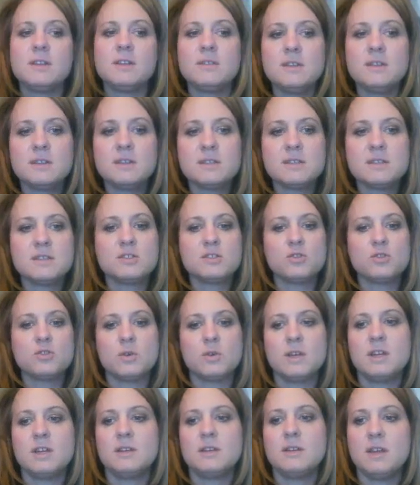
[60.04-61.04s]
then this
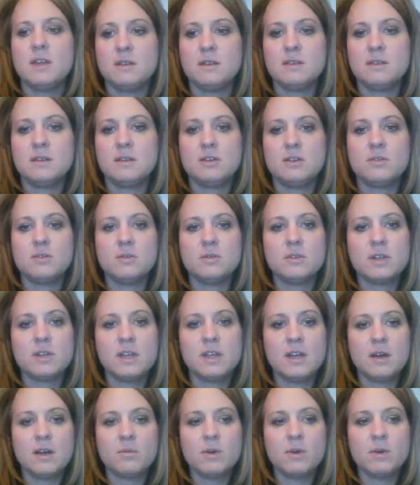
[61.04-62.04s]
screen that you're
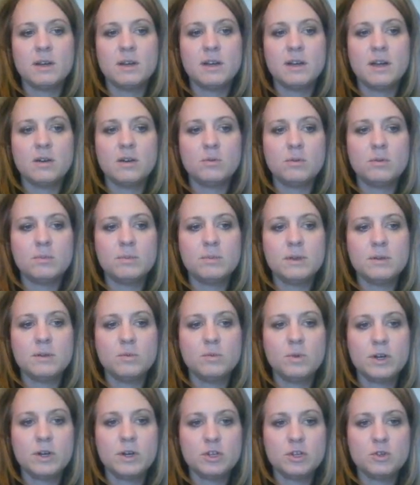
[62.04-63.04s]
looking at right now will be
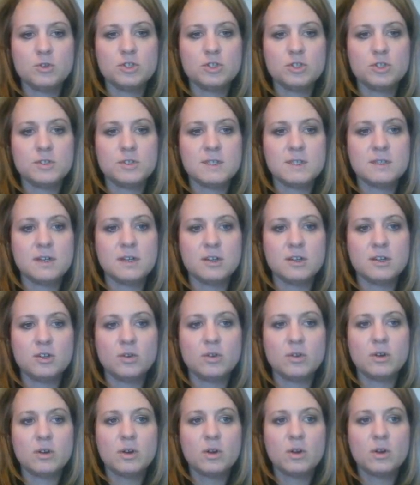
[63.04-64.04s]
what you should see on
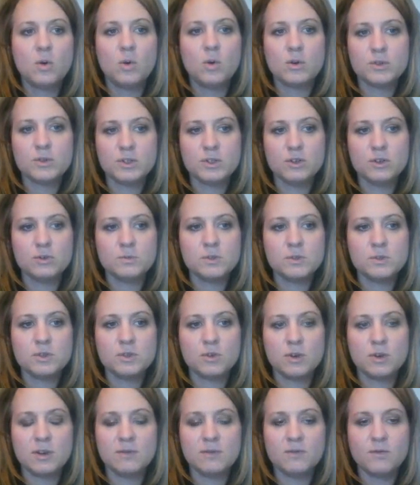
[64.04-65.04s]
your course home
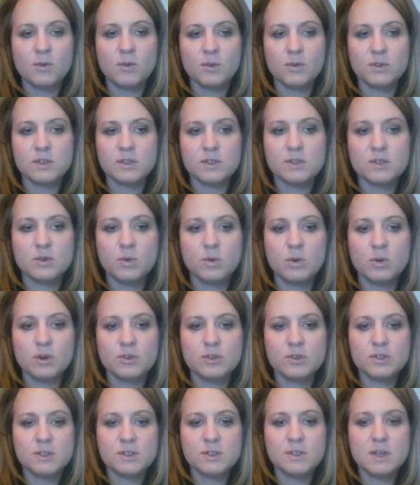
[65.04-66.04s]
screen for this
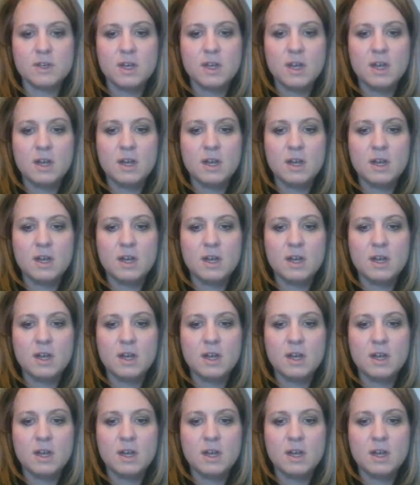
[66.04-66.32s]
course.